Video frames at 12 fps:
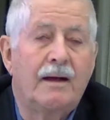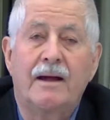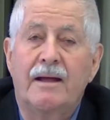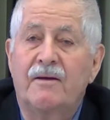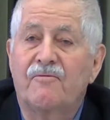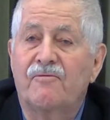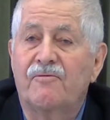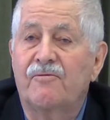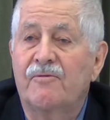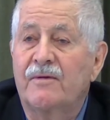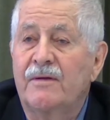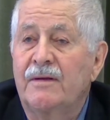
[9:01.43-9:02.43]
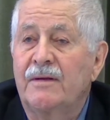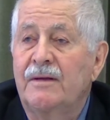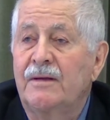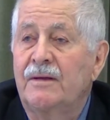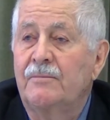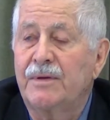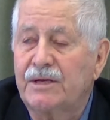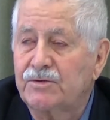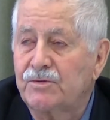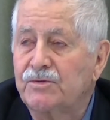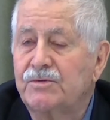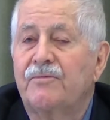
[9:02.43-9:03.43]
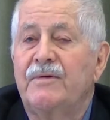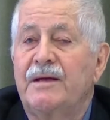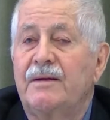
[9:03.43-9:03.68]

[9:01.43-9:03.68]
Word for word: I have pictures of